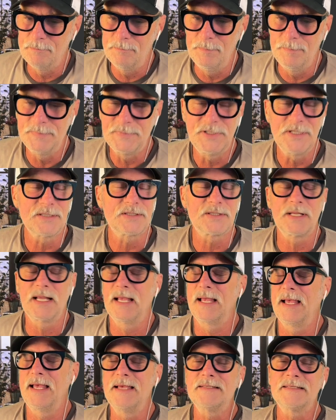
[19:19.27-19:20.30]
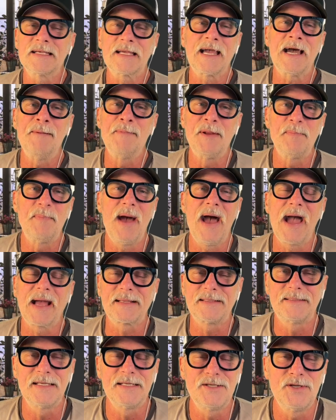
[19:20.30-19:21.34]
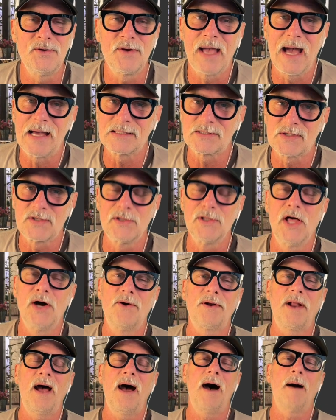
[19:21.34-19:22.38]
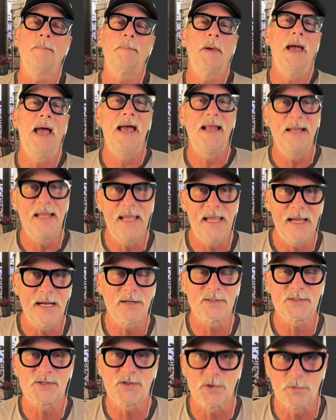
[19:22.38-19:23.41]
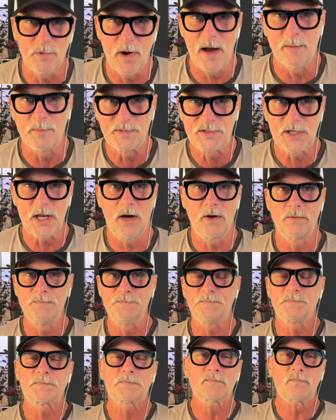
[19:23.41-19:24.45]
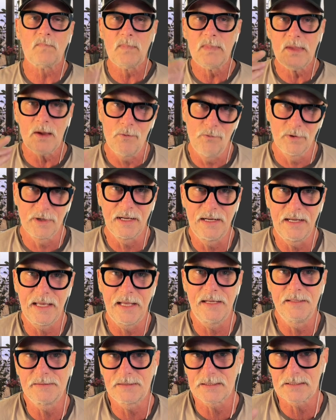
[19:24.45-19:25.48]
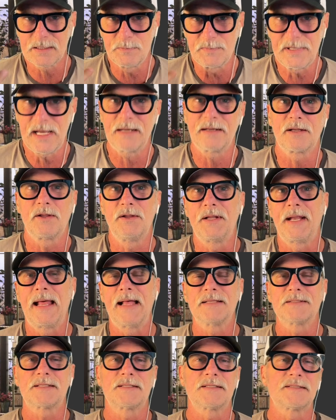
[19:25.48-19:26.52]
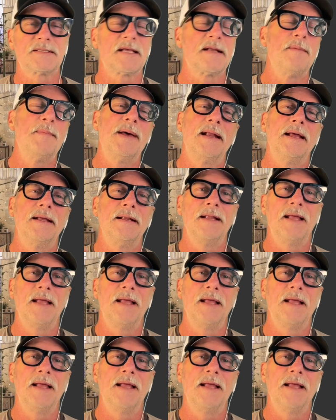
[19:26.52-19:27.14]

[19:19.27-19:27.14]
Just, is it coming back? Did you guys load up? And here's the rub. So we're going to get into some technical analysis in a minute.